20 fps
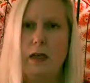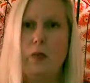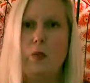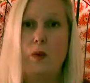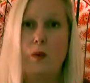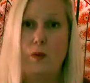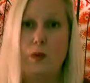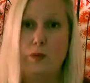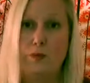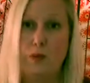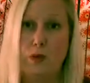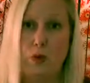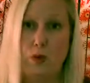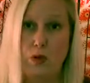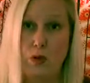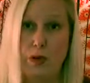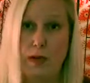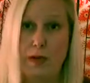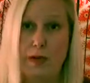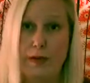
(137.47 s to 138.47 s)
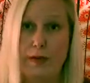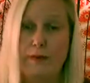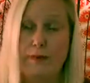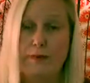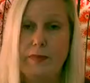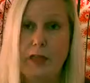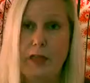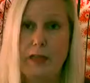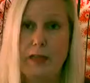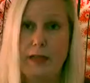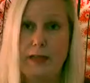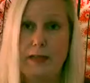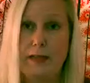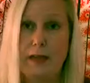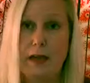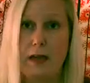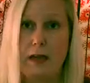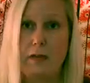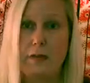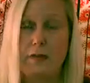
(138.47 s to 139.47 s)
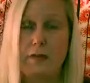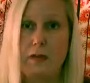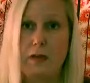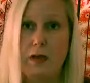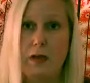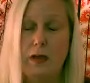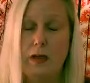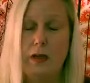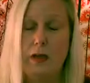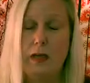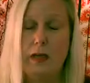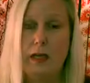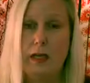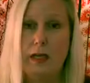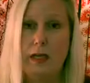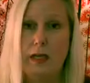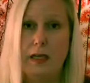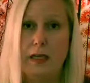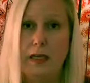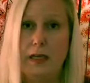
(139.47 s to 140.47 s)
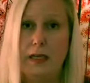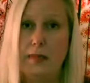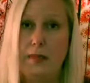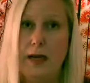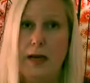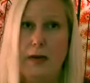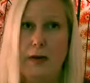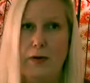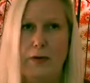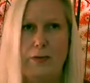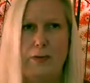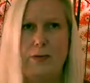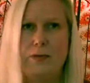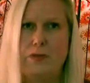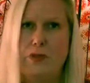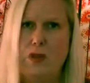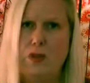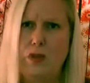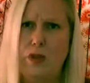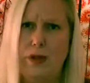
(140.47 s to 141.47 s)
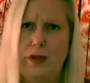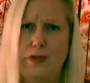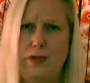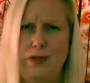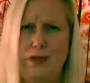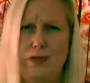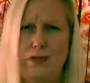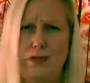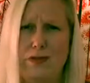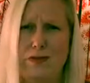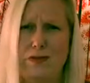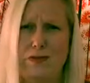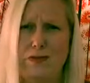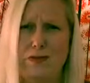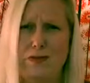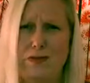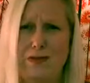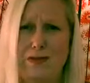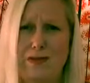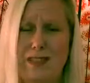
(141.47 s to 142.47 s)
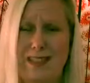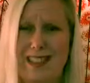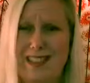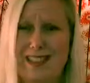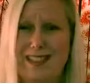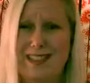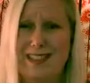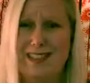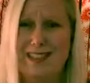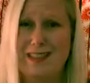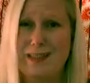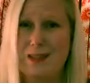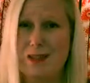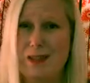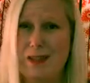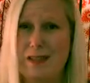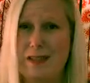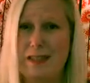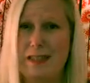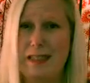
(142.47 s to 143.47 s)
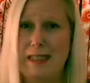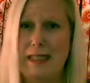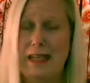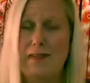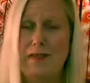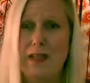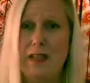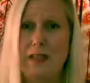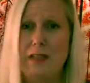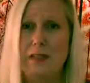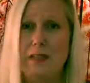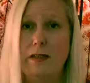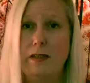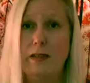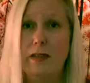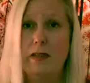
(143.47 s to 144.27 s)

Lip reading: We moved to Oregon at that time in about 2006, 2007.